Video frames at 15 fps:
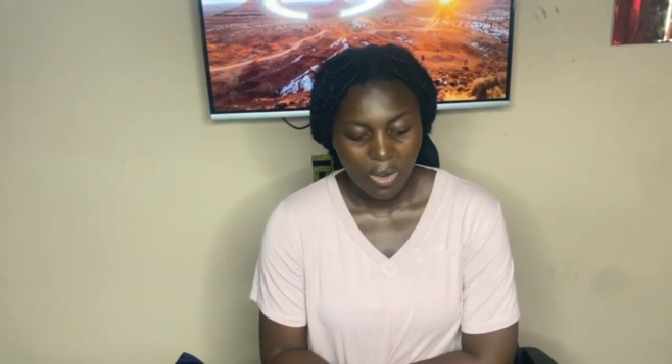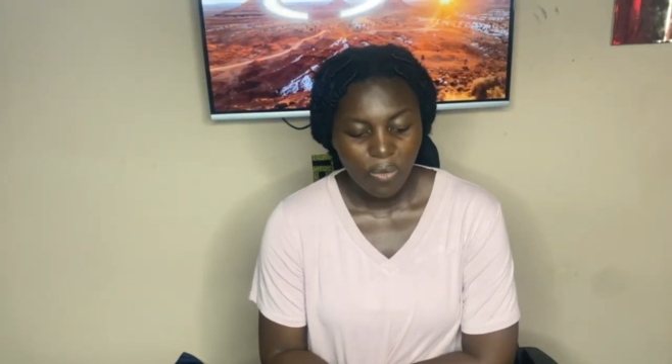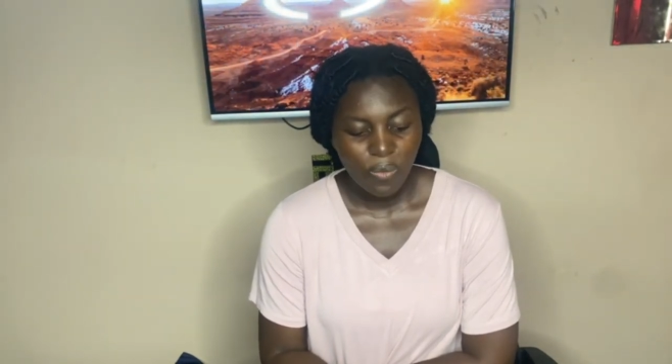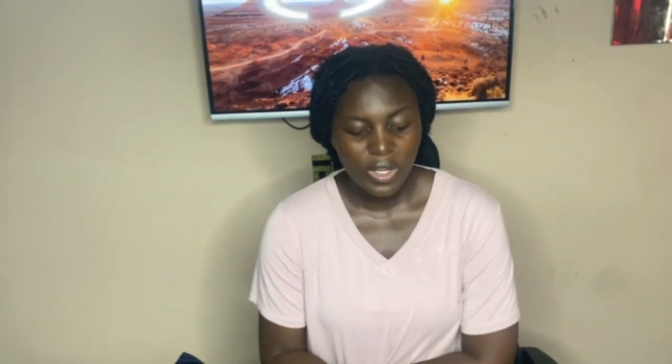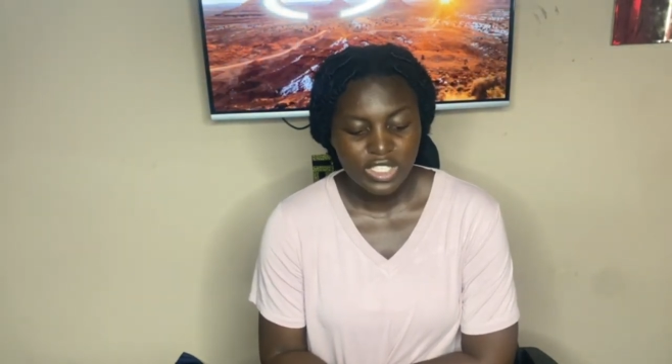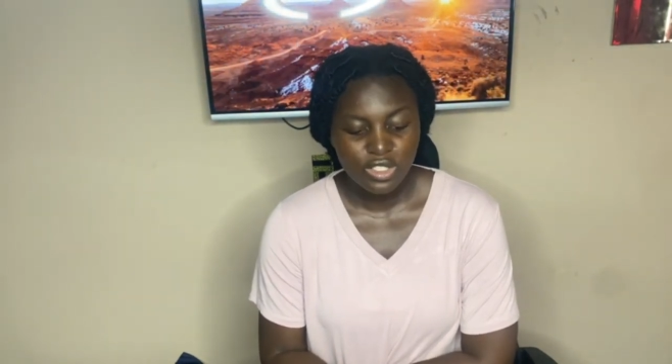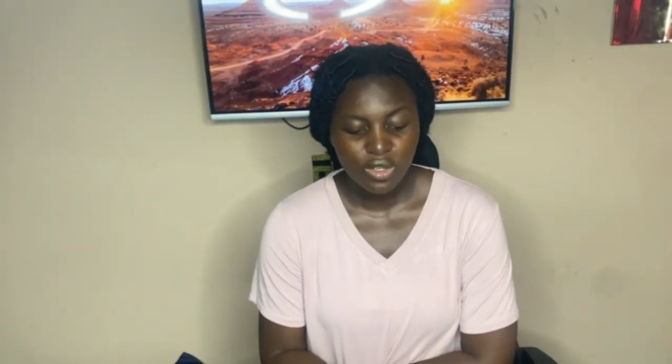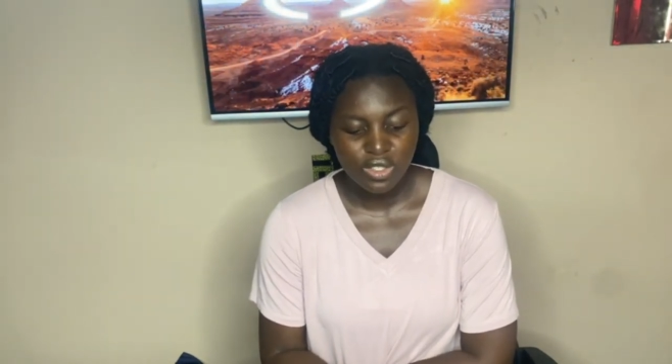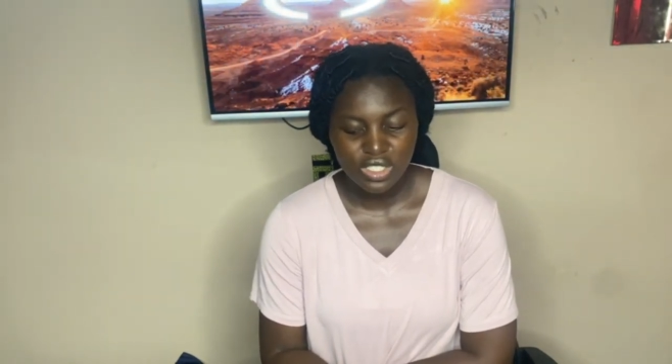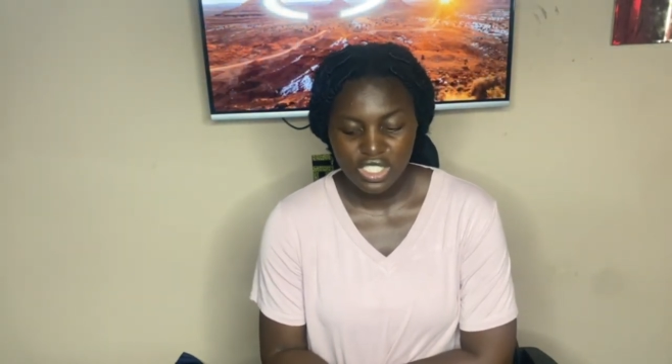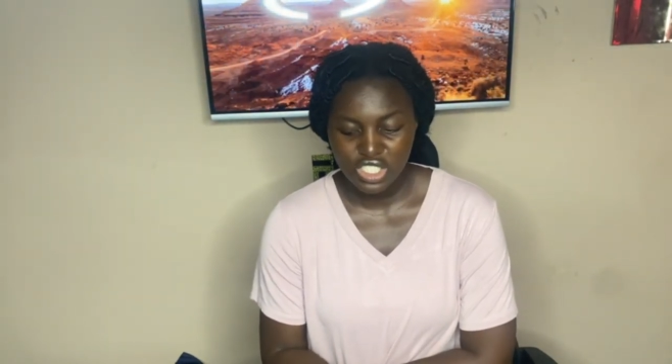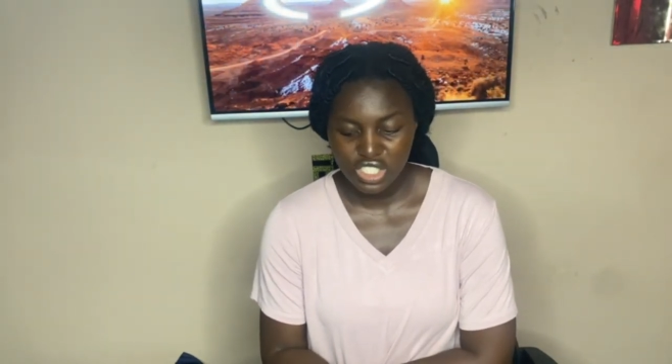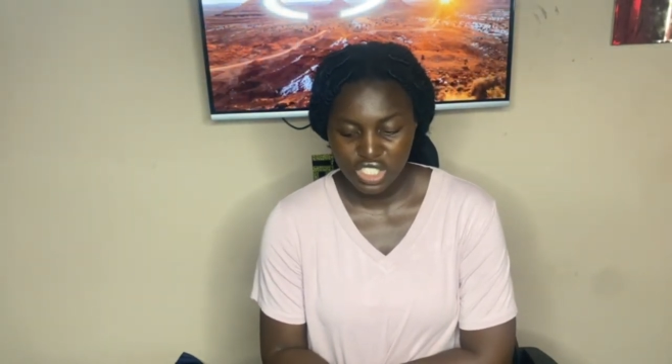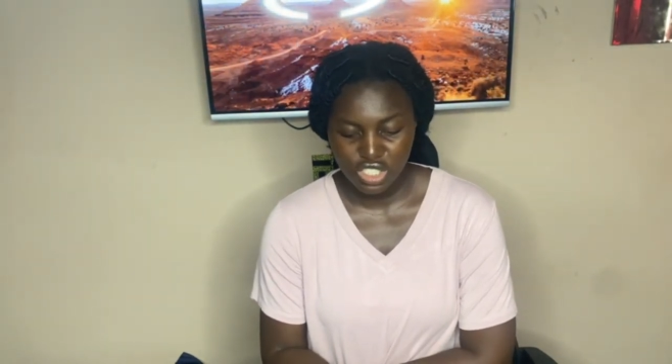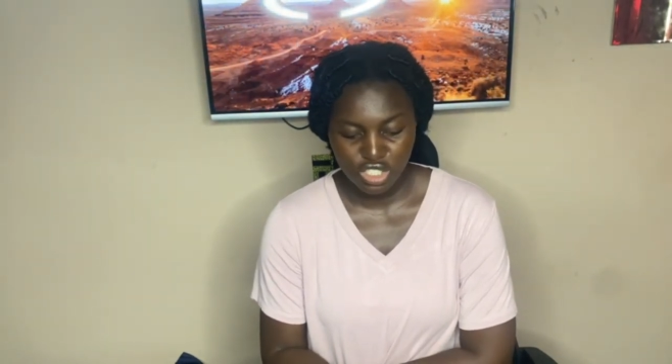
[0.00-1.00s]
what
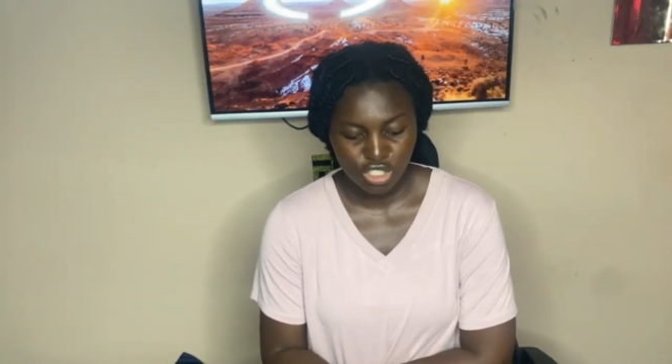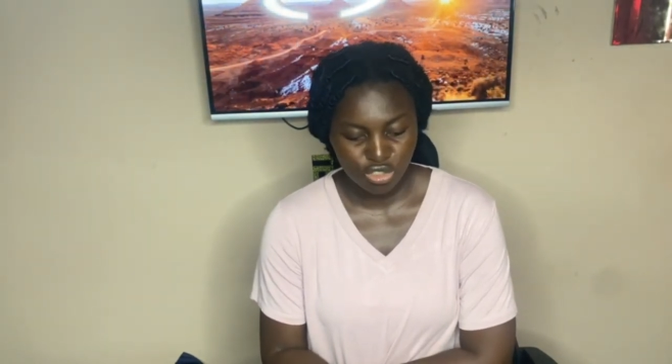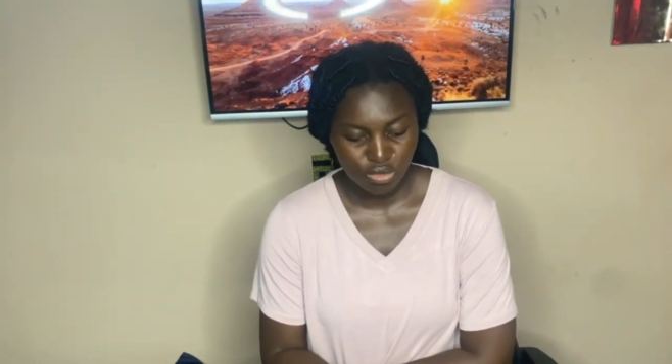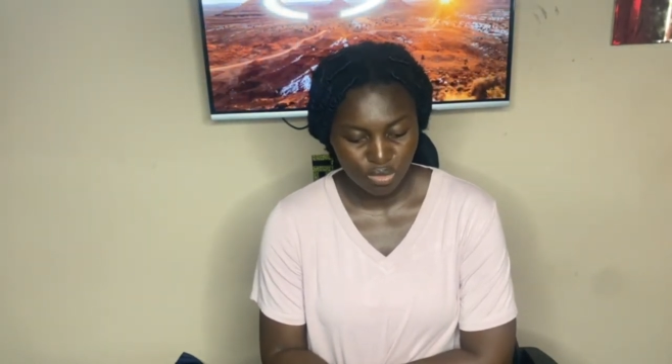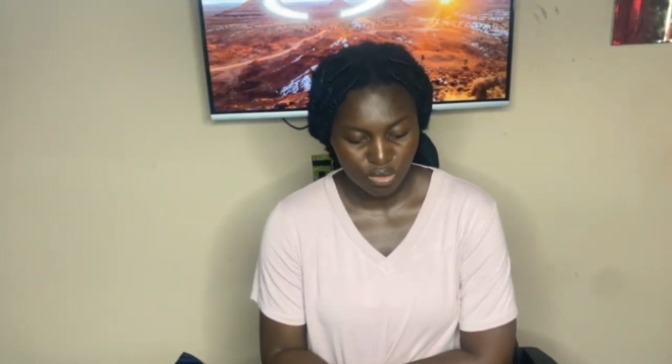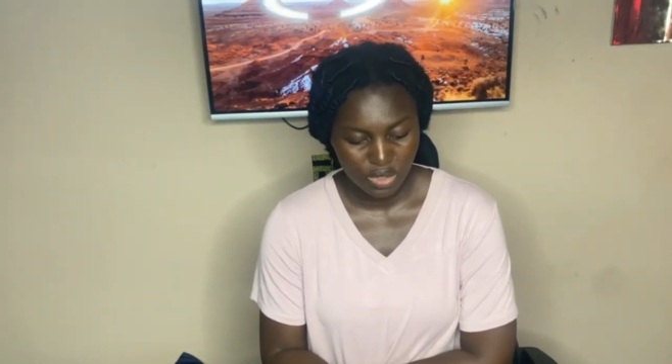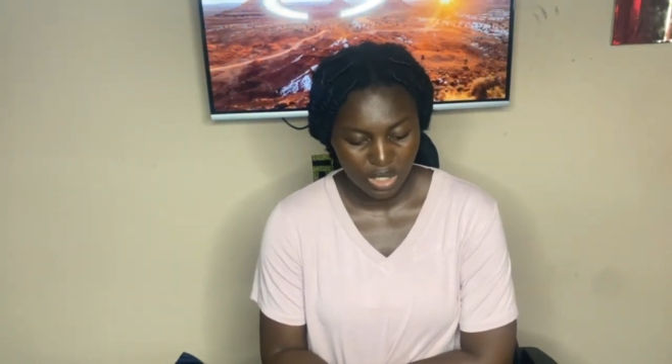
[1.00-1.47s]
conditions to